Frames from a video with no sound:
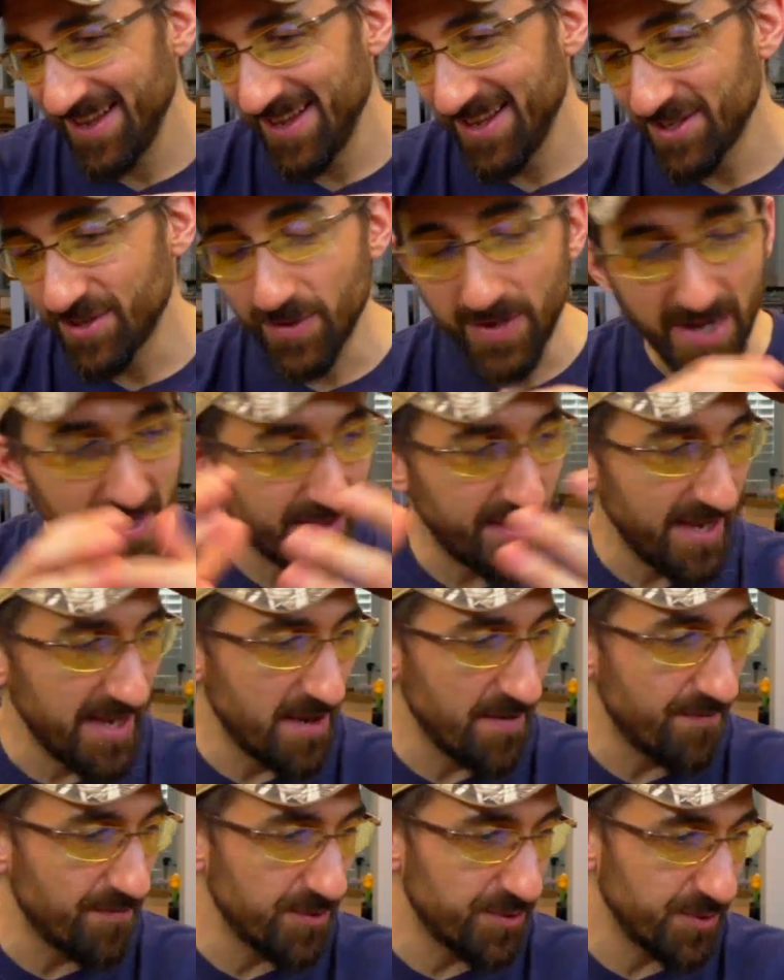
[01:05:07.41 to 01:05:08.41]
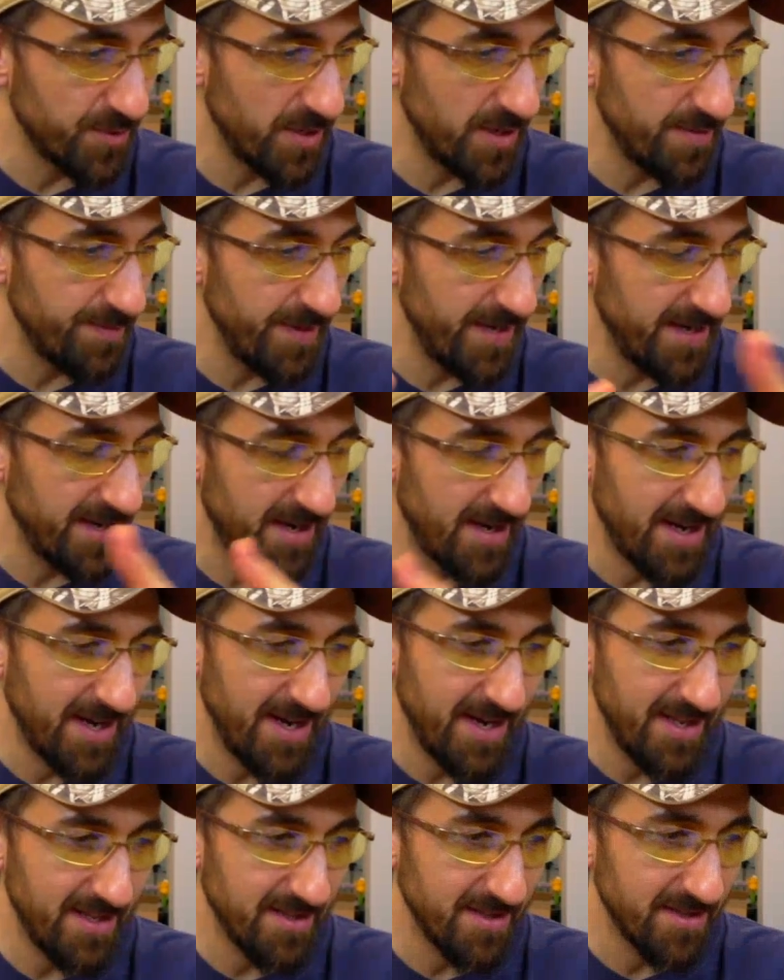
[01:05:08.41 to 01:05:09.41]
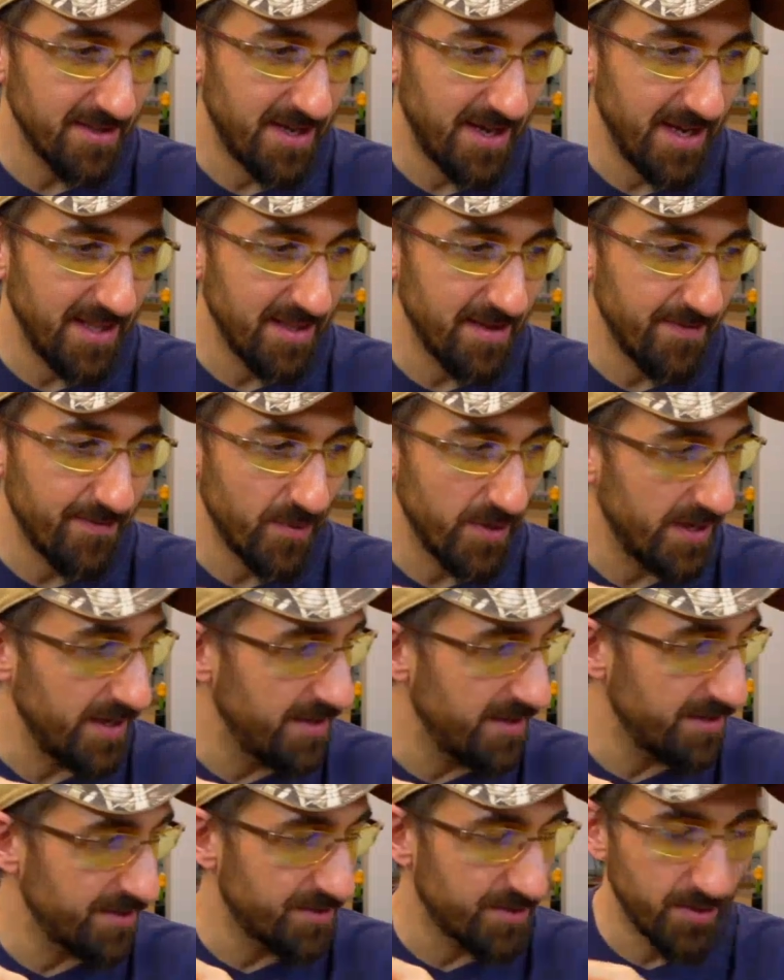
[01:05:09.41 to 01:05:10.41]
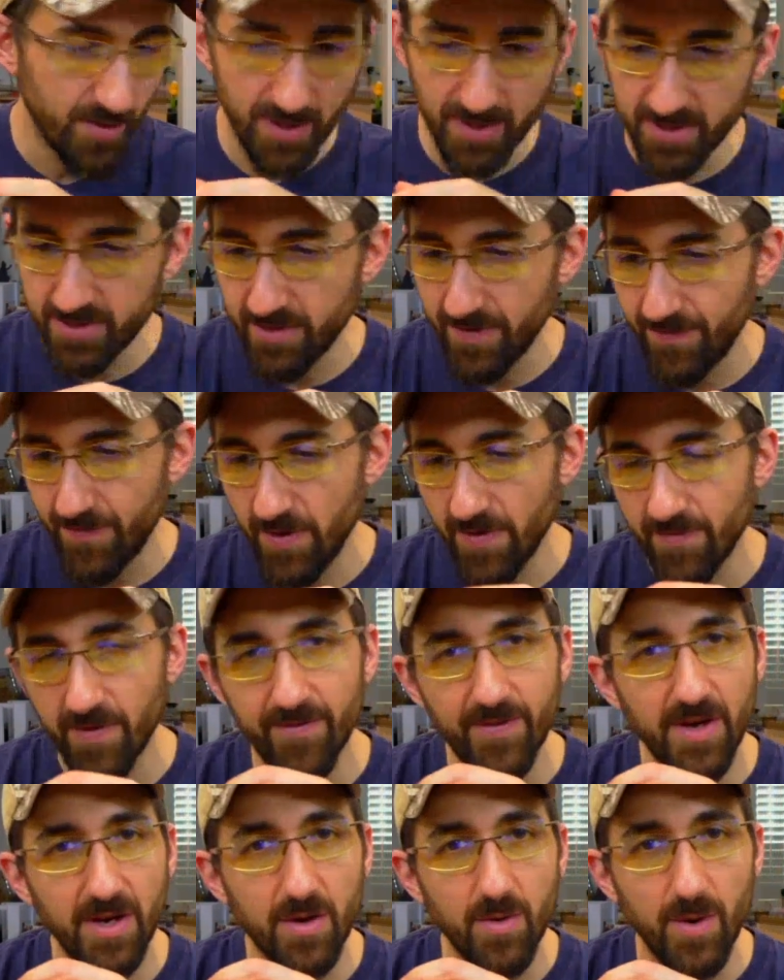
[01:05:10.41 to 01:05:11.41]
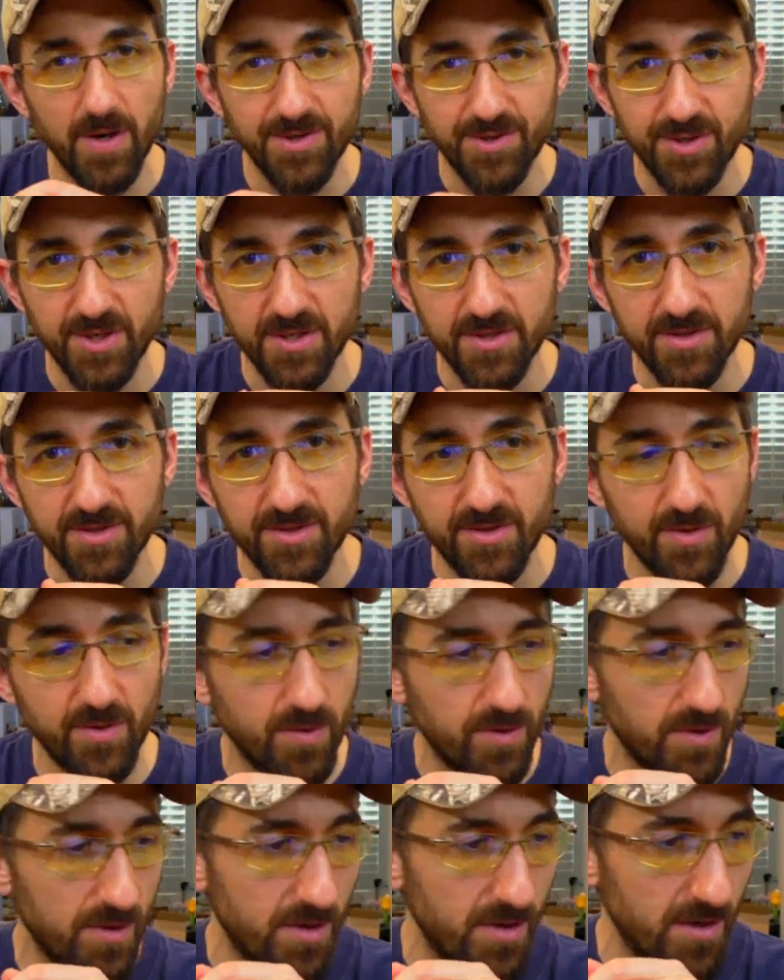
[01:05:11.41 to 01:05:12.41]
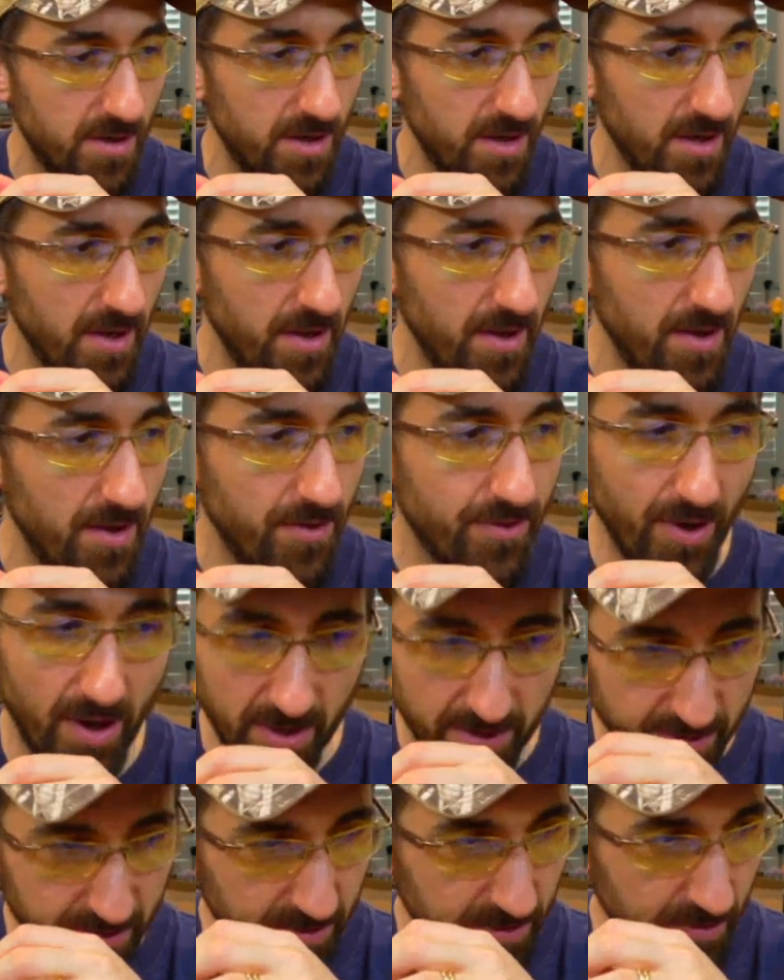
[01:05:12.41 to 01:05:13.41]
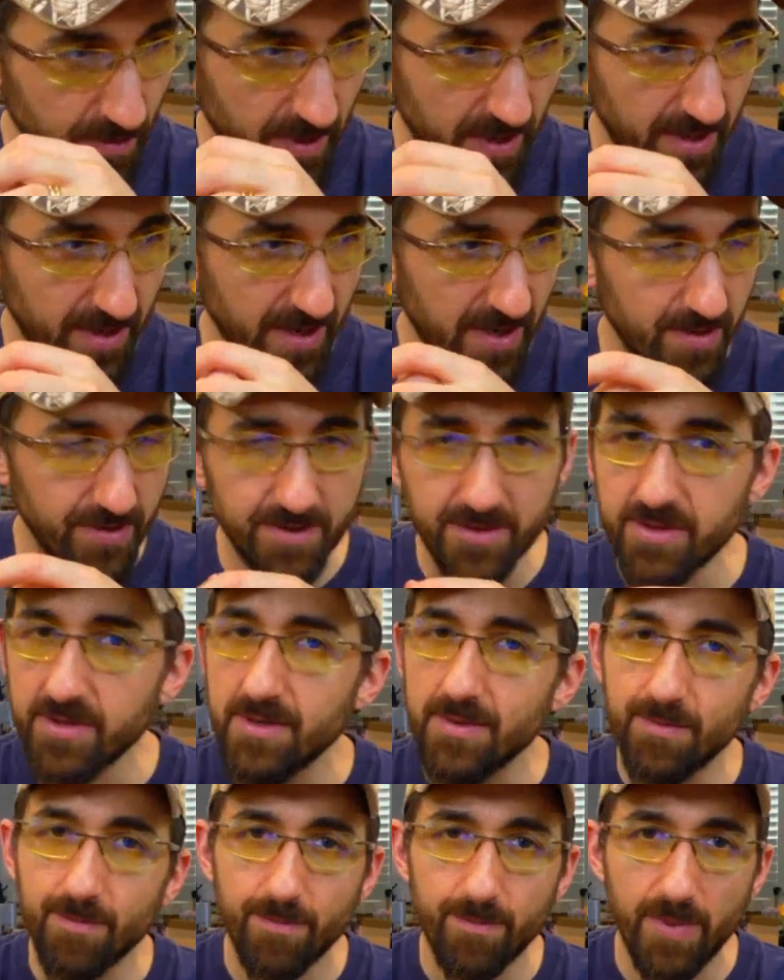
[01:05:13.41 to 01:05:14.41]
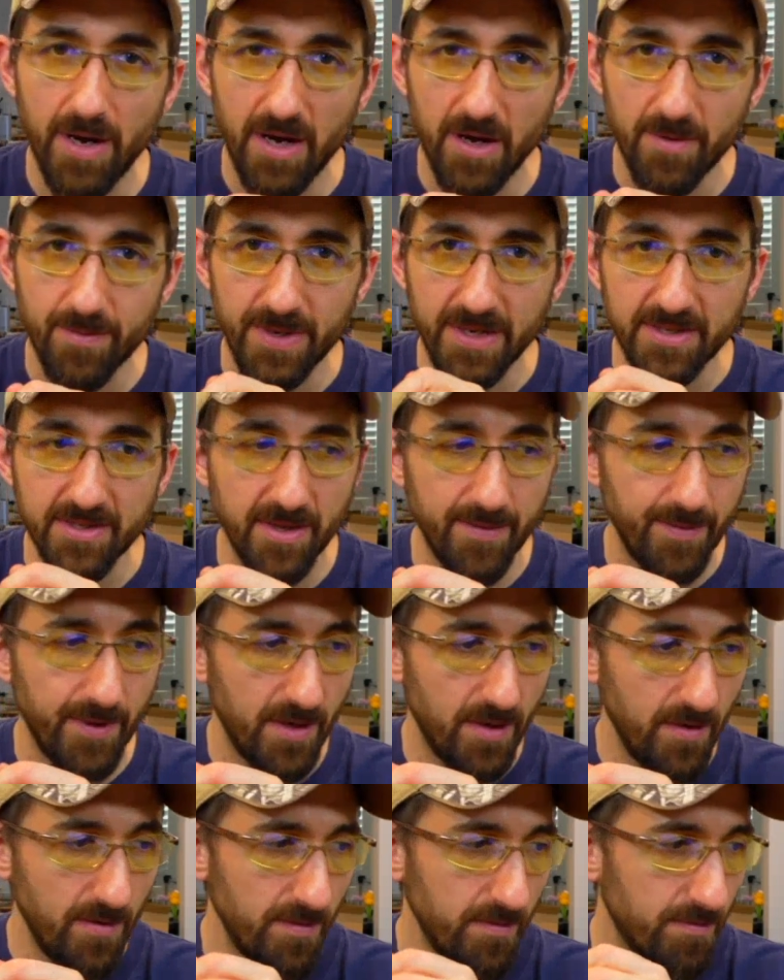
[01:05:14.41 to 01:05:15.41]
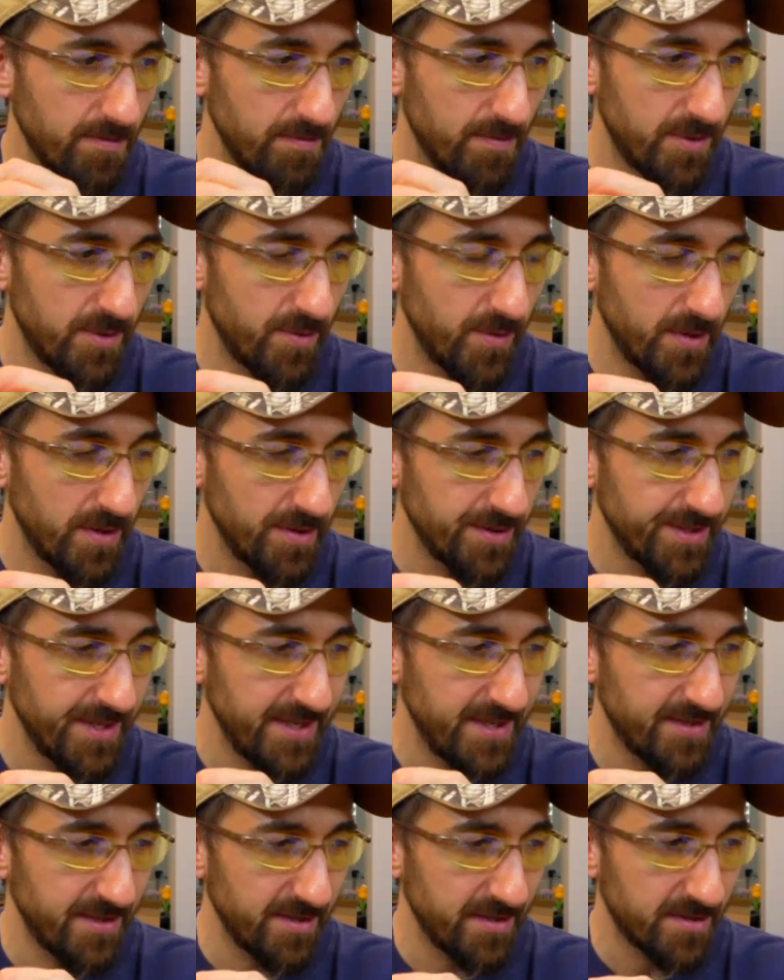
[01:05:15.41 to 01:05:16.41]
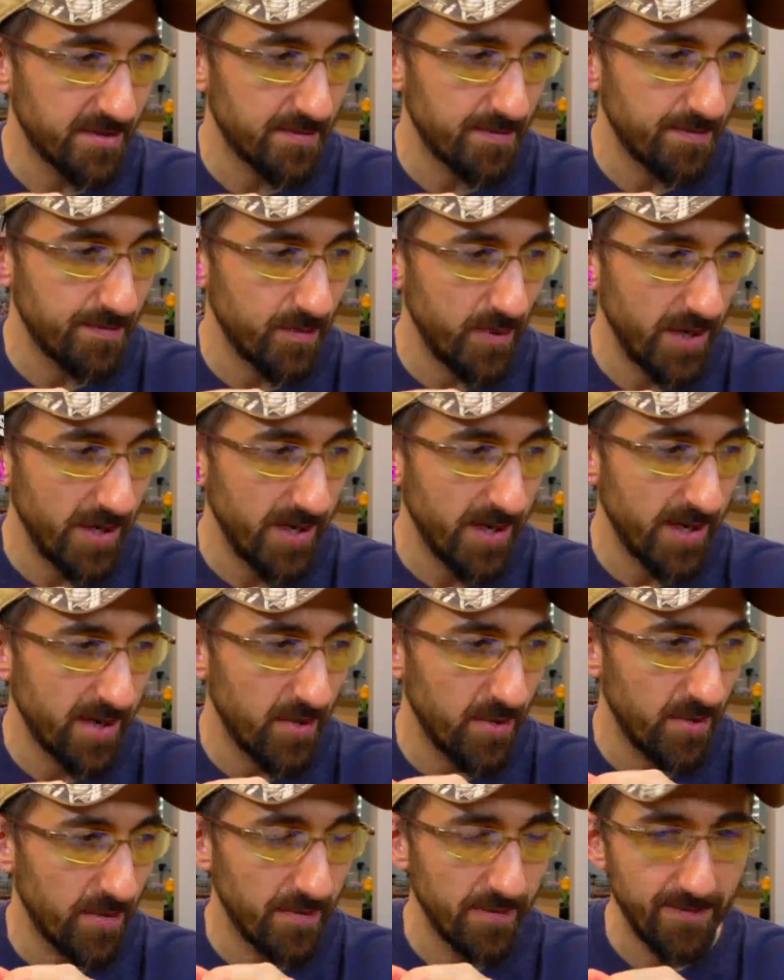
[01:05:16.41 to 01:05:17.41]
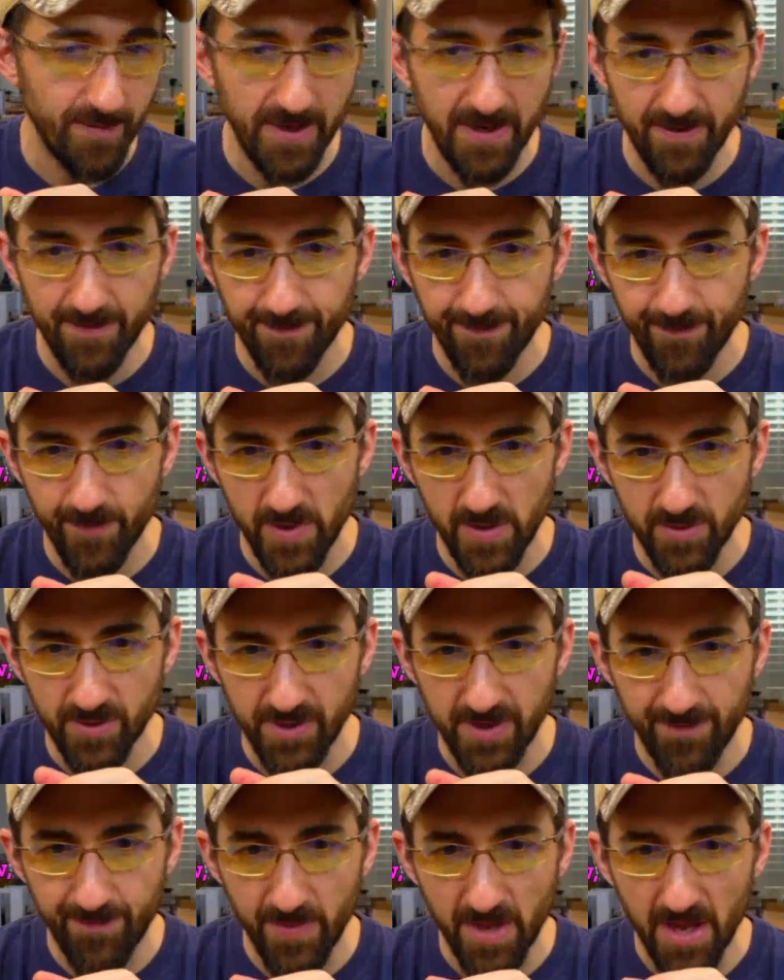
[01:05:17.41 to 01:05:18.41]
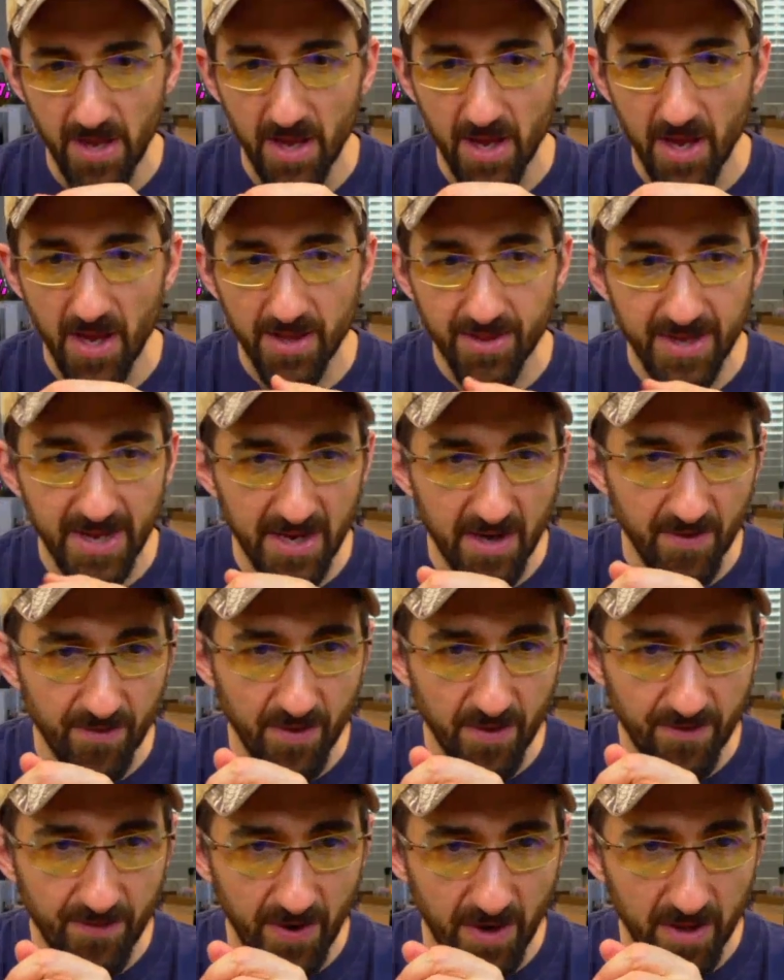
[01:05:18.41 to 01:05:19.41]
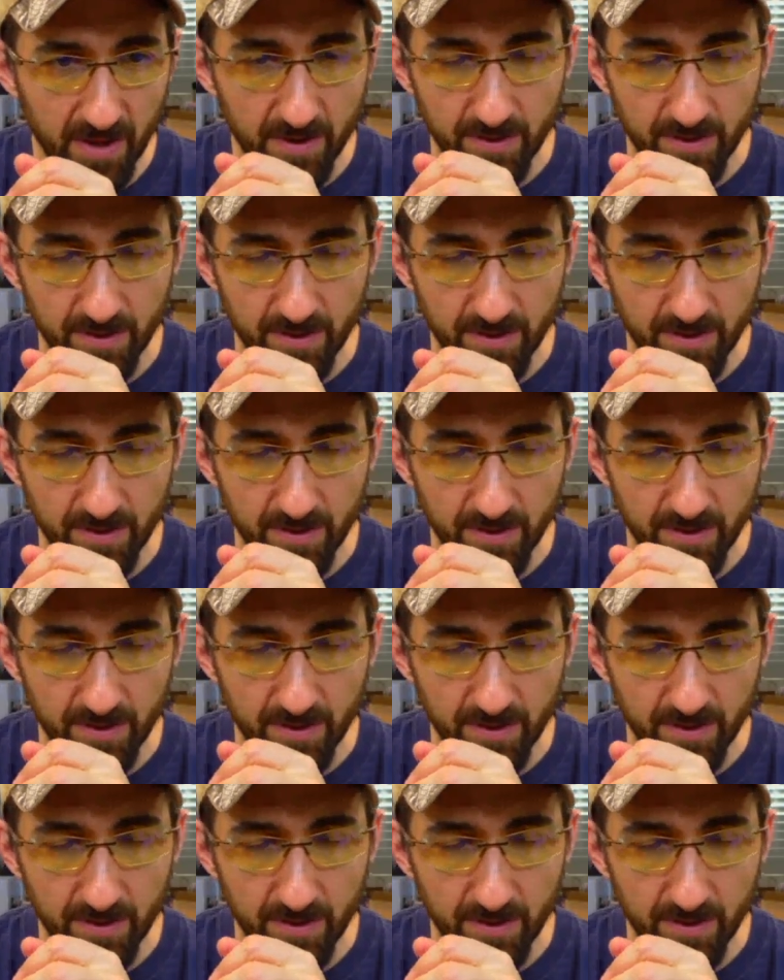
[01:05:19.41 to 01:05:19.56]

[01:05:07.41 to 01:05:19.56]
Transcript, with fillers: So again, thank you for joining me. I I love reading these stories. If you ever have any questions or thoughts or anything else, by all means, let me know. Twitter is the easiest way to get a hold of me usually. Thank you for the follow,